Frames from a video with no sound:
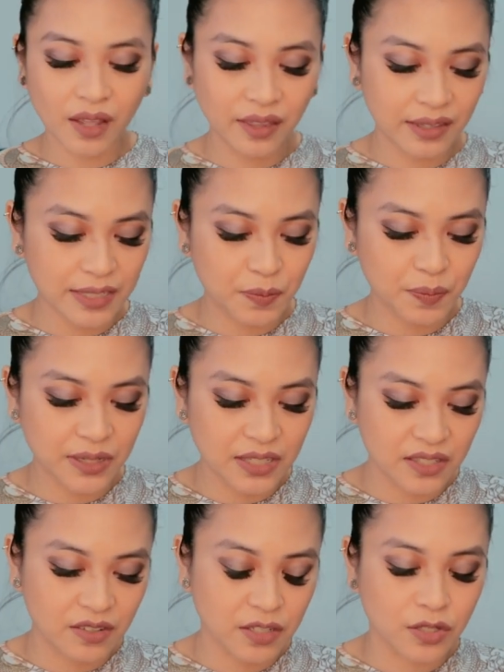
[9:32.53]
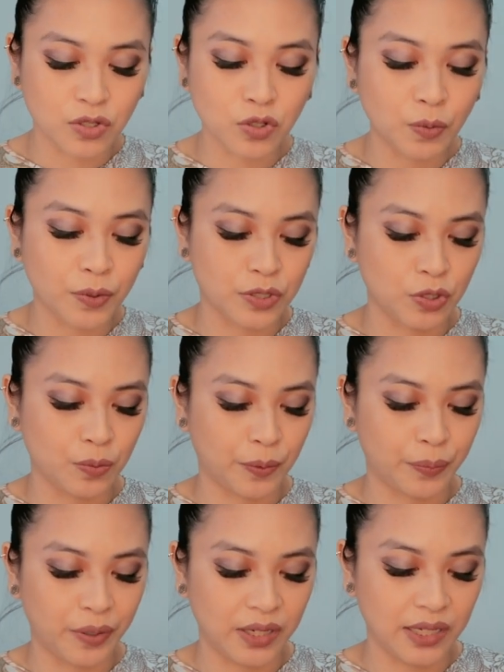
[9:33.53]
This piece is super,
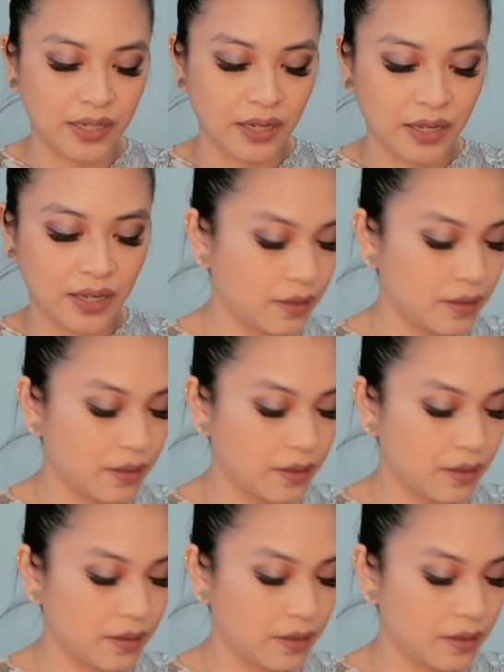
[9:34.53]
super pretty.